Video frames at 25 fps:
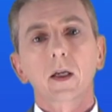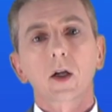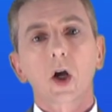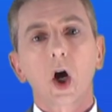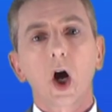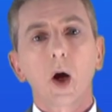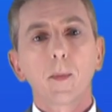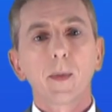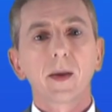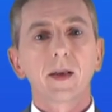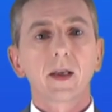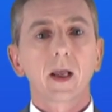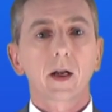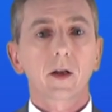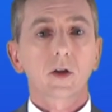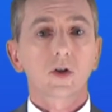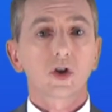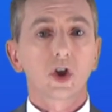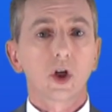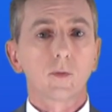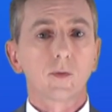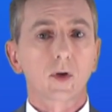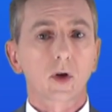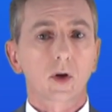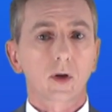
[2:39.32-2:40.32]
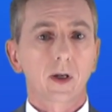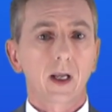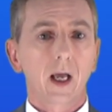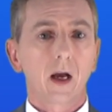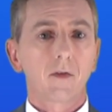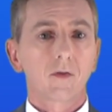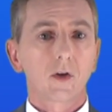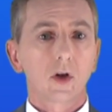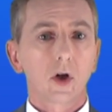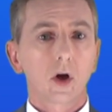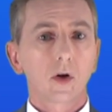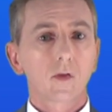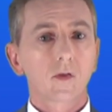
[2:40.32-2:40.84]
Carbon nanotubes are going to
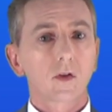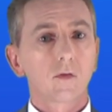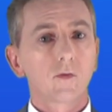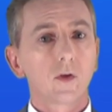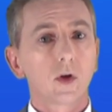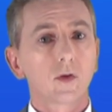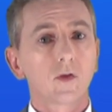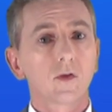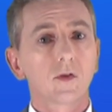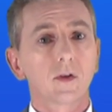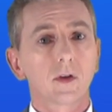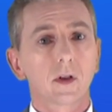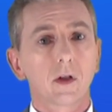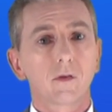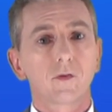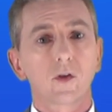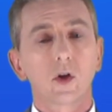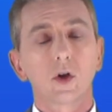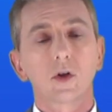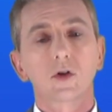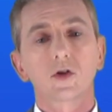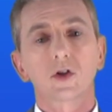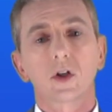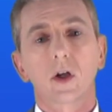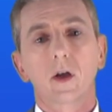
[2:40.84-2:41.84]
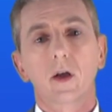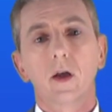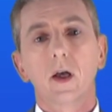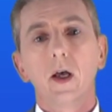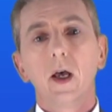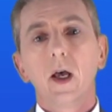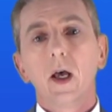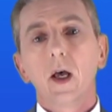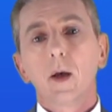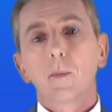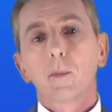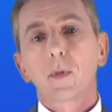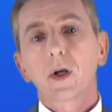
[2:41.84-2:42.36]
have lots of uses in the future,
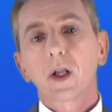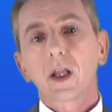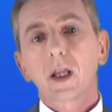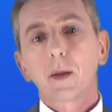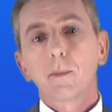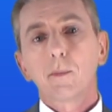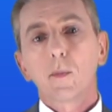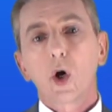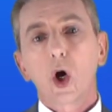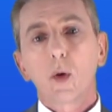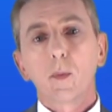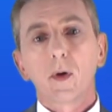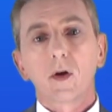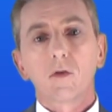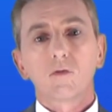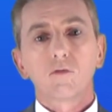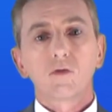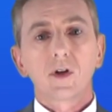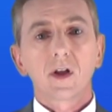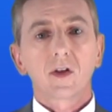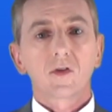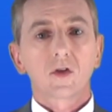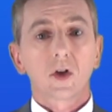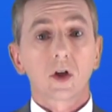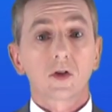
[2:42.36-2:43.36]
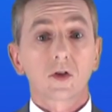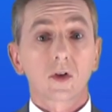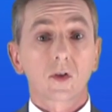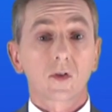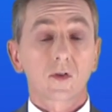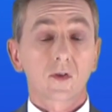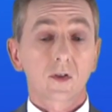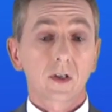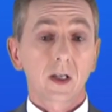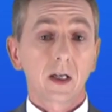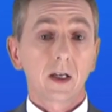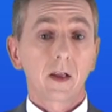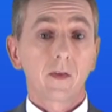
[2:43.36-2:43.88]
but at the moment, research
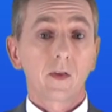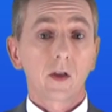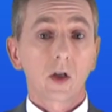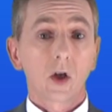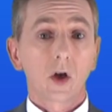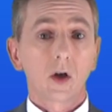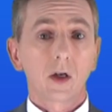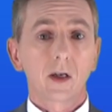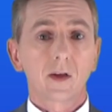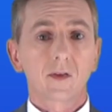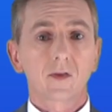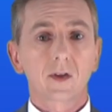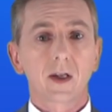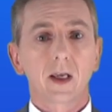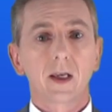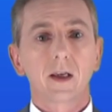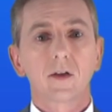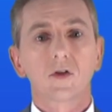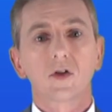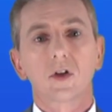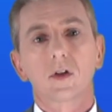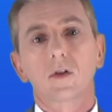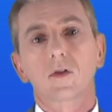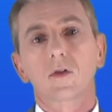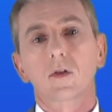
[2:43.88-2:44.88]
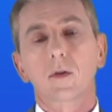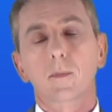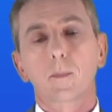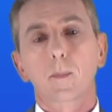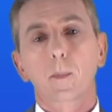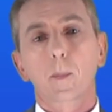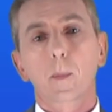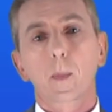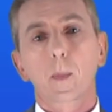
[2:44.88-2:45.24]
is still in the early stages.